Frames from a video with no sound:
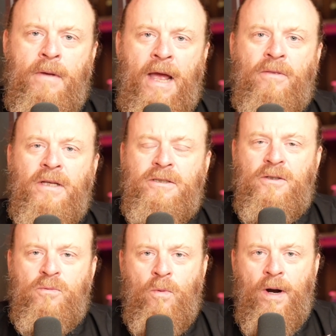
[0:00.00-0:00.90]
And this
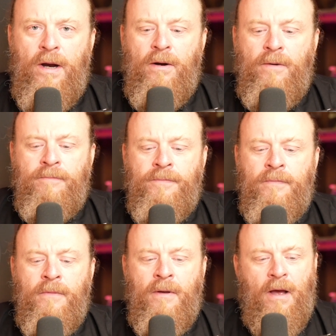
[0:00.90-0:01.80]
is where,
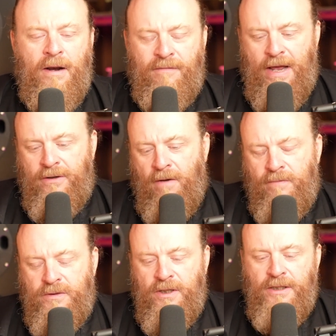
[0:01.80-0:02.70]
and I've had
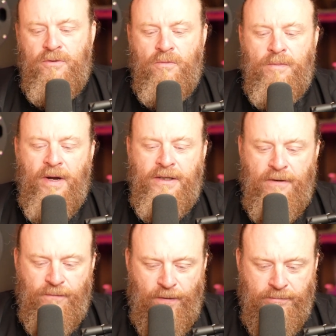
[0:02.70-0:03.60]
conversation with my
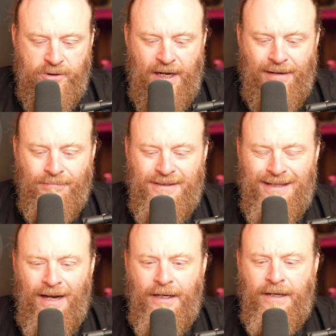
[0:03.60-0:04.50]
dear friend James
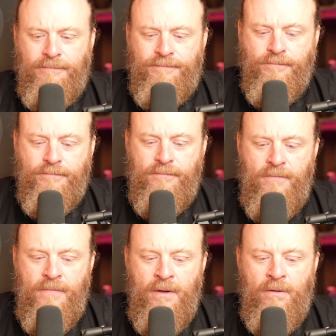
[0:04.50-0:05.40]
Tunney,
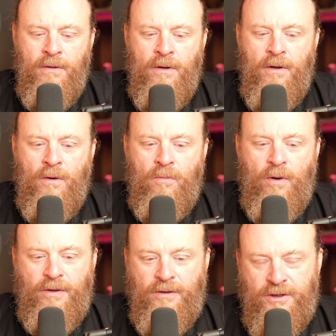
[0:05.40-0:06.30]

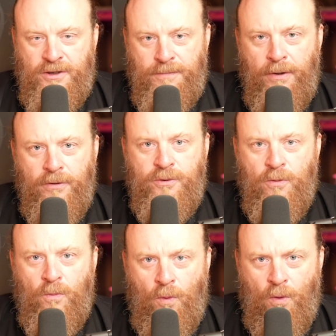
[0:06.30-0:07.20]
where there's a
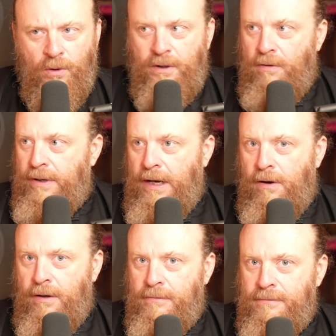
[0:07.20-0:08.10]
spiritual war going
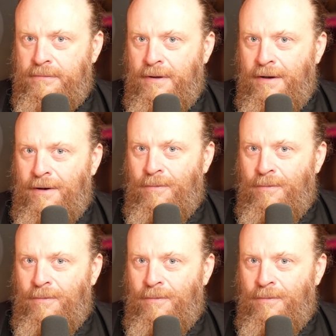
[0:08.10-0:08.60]
on, mm-hmm.